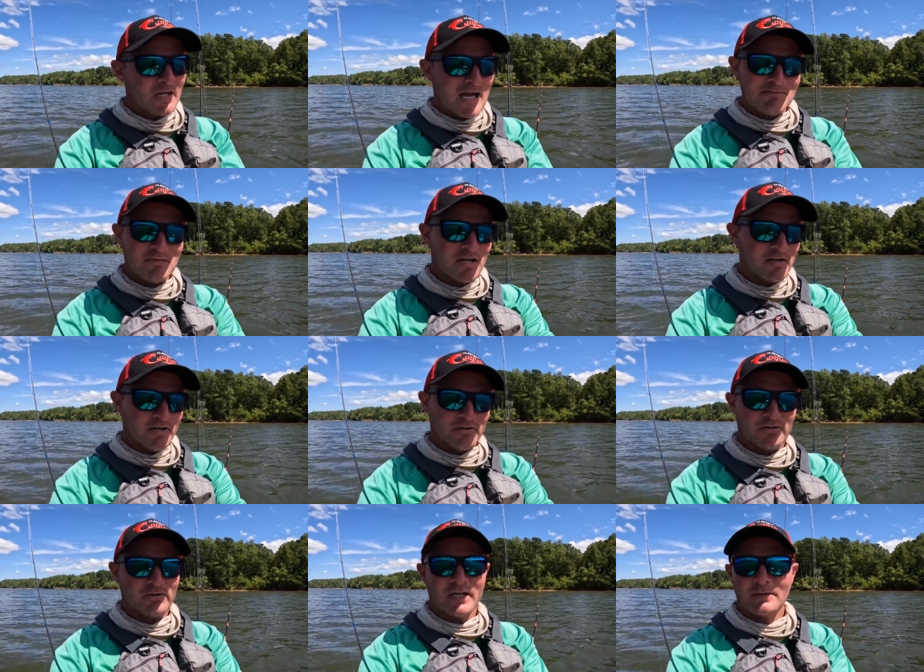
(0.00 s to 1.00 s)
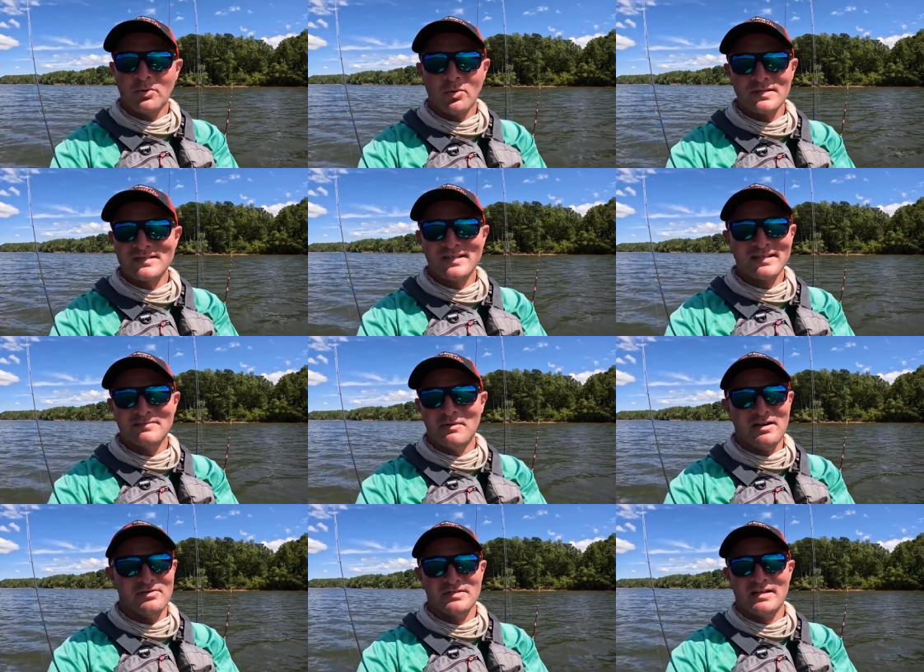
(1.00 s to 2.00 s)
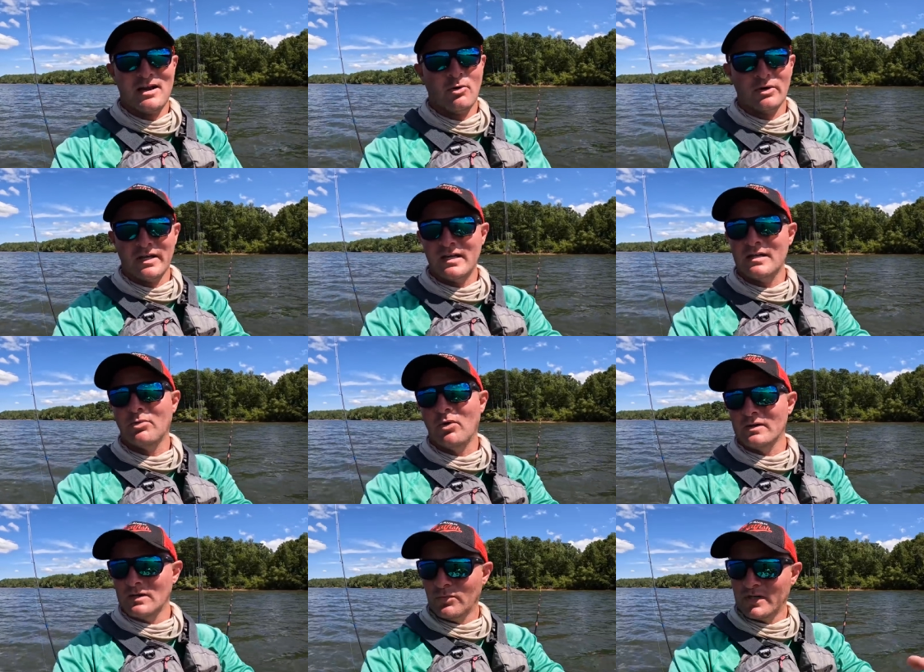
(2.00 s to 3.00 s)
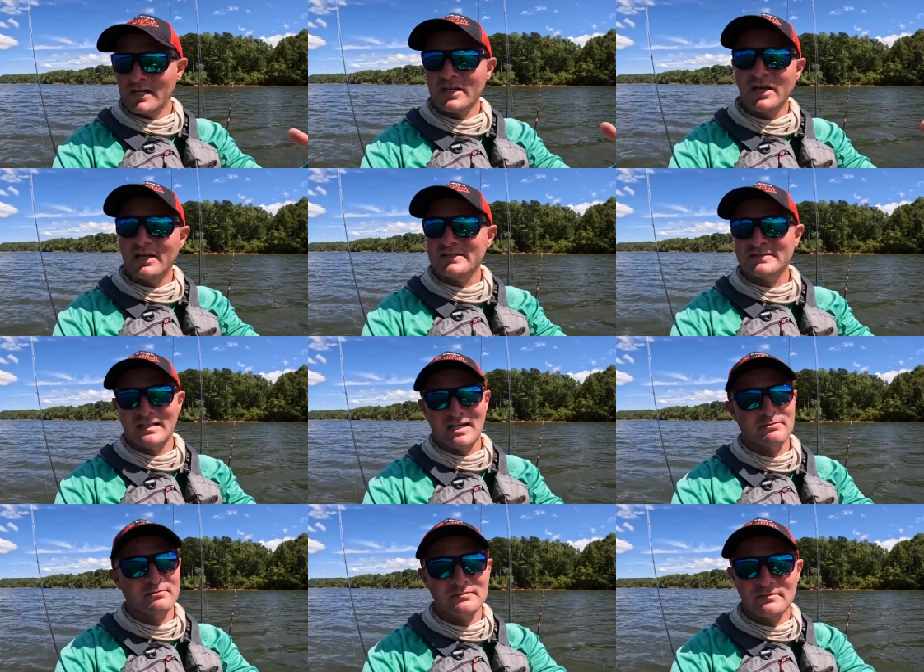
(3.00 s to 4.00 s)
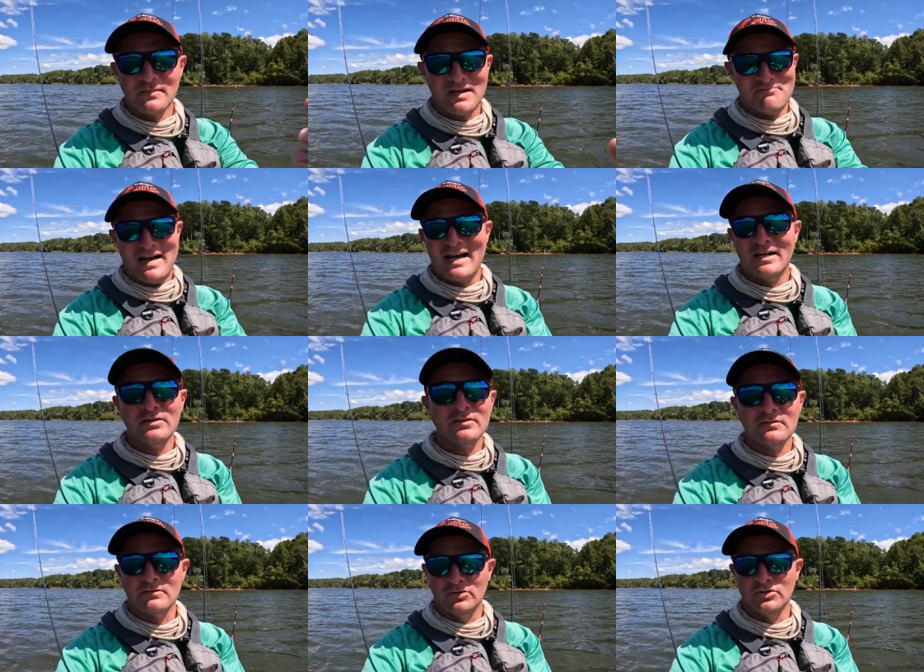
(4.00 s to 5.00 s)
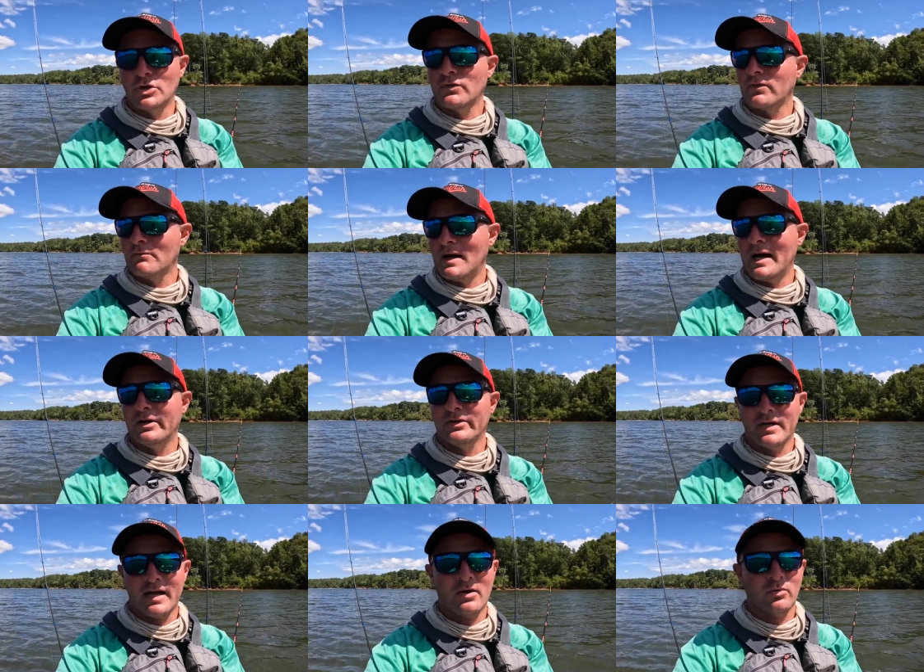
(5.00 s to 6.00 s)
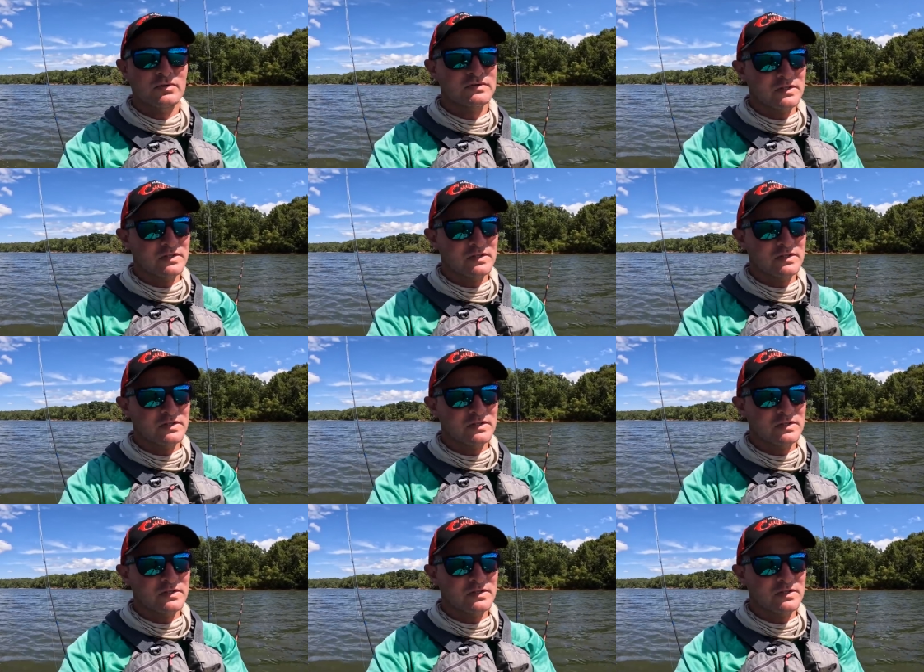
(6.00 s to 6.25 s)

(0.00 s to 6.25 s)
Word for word: I'm not under like 0.6 miles an hour at any point, and when it gusts, I'm a mile, a little over a mile an hour.